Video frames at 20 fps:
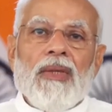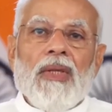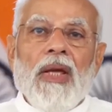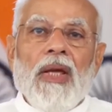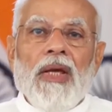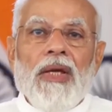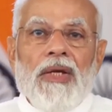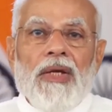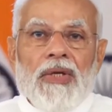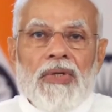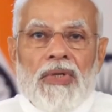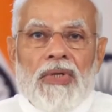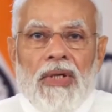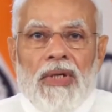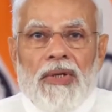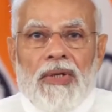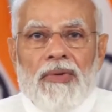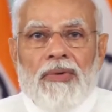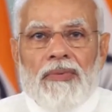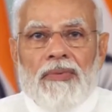The
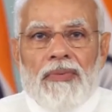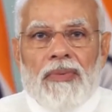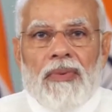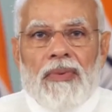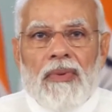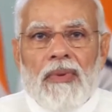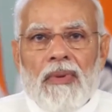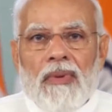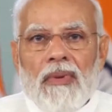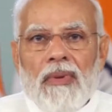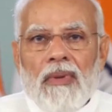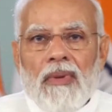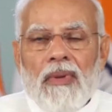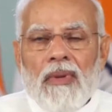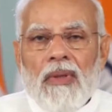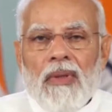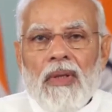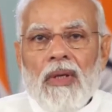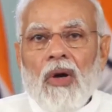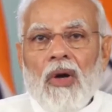initiatives
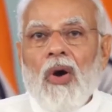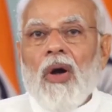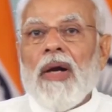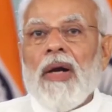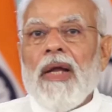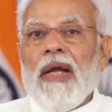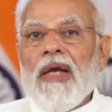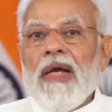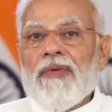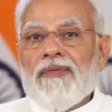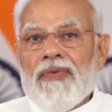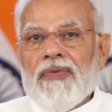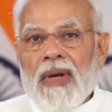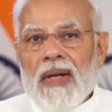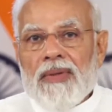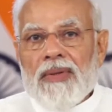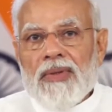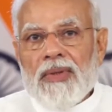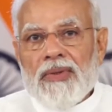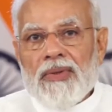on
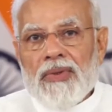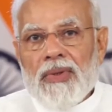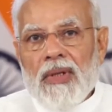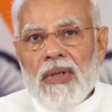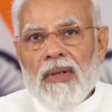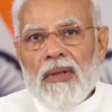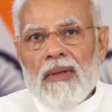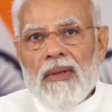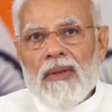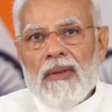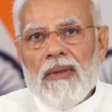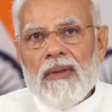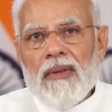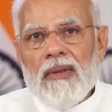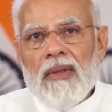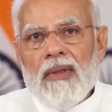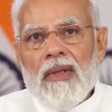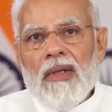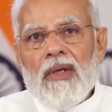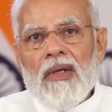infrastructure
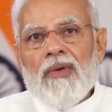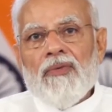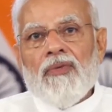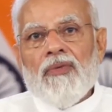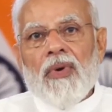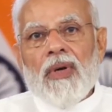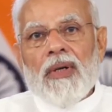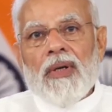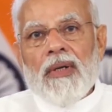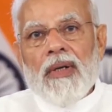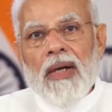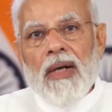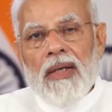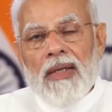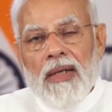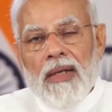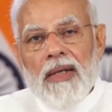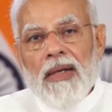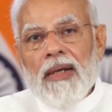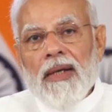for
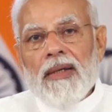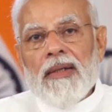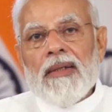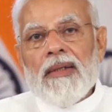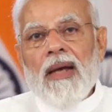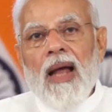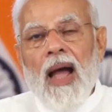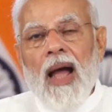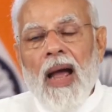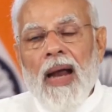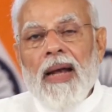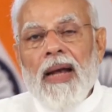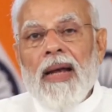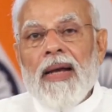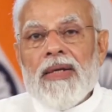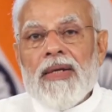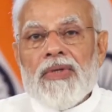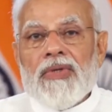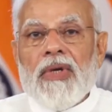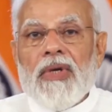resilient
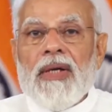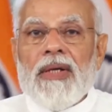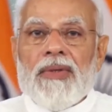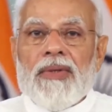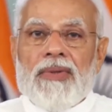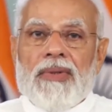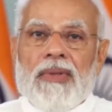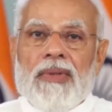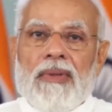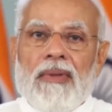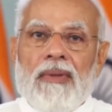island states